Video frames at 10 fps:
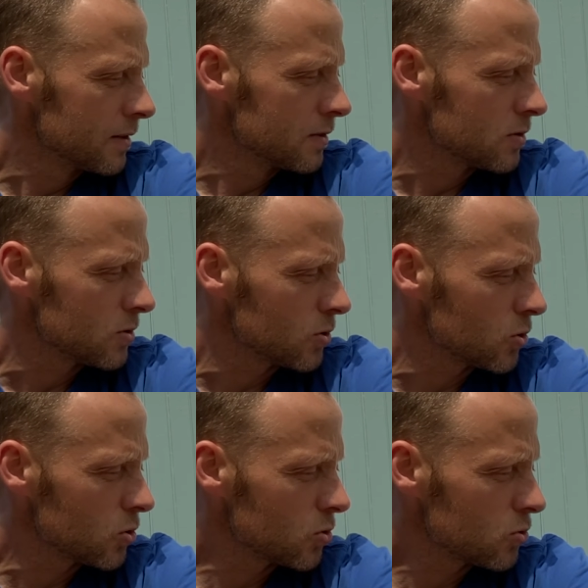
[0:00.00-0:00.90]

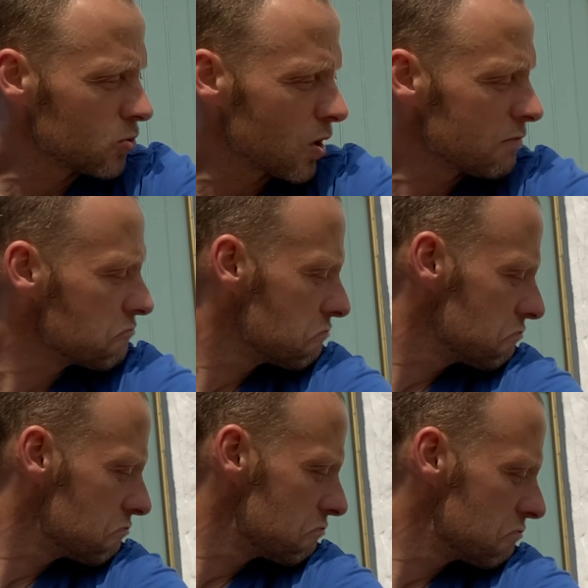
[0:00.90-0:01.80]
so
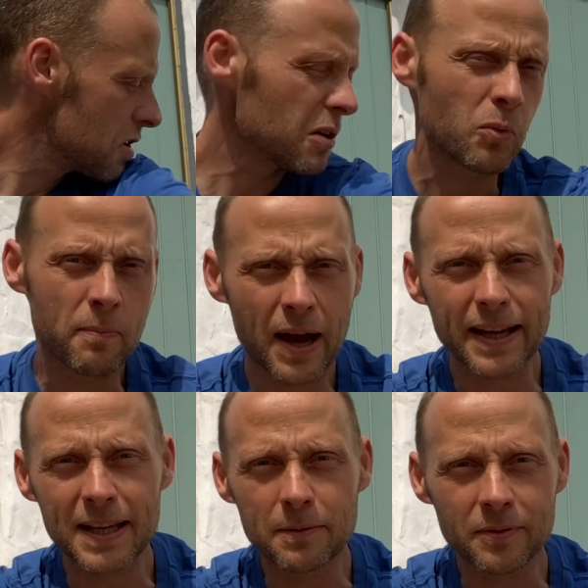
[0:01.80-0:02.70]
we might
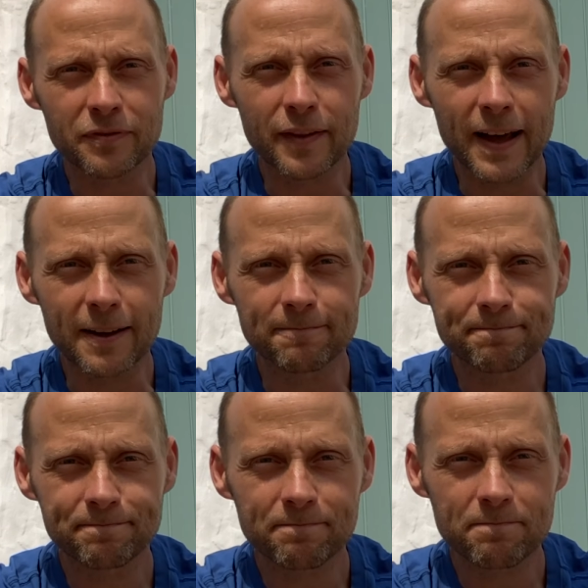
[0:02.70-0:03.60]
keep them for that
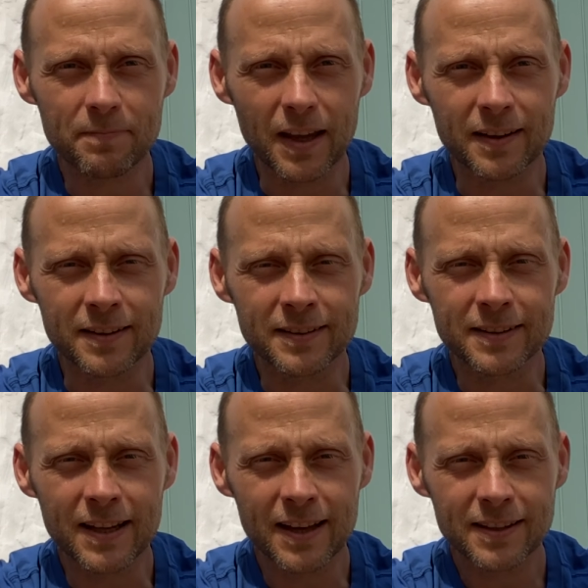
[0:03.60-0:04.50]

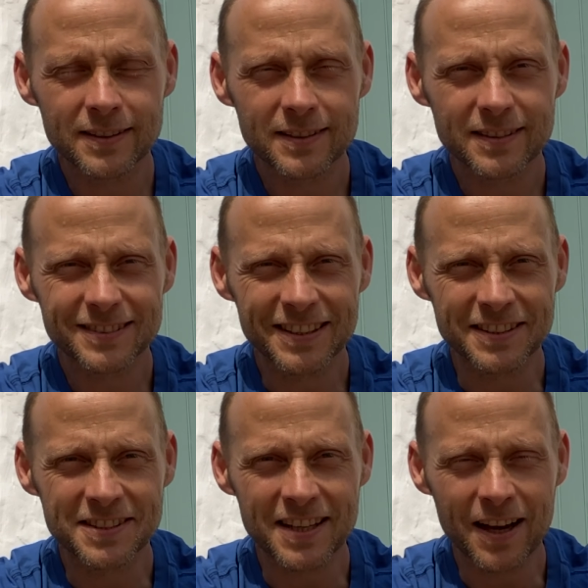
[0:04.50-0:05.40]
and
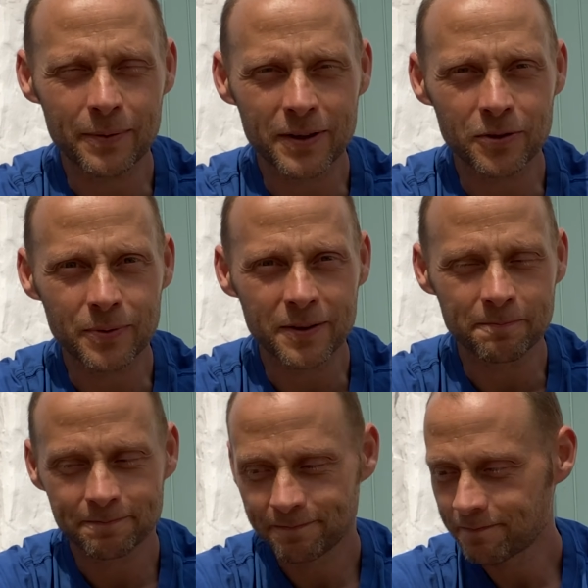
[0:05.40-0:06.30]
see how we go with them.
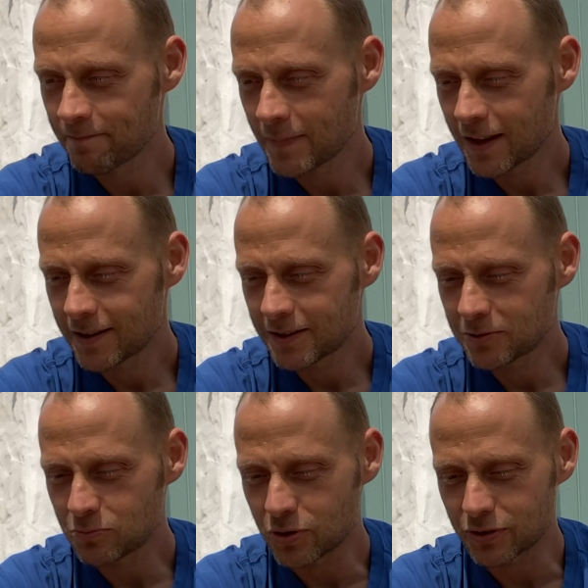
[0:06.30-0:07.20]

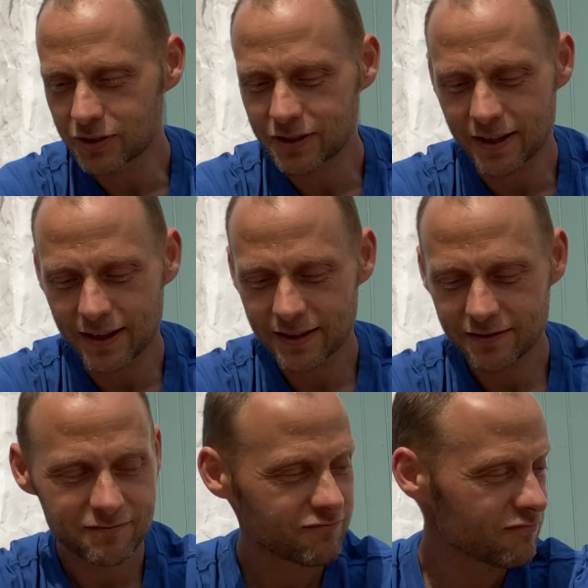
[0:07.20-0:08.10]
But
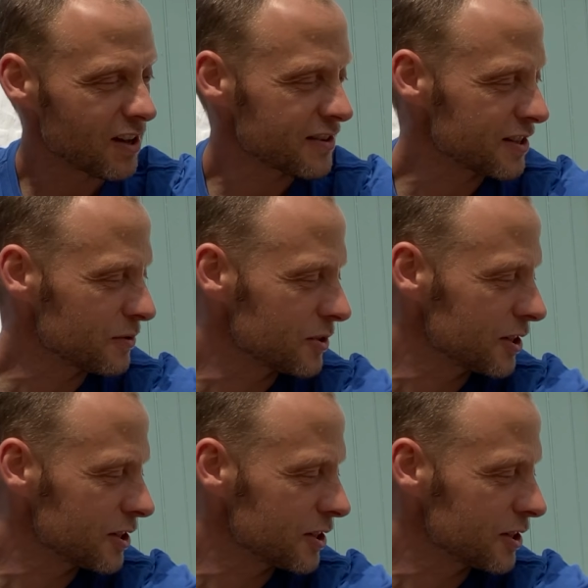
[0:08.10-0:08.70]
I think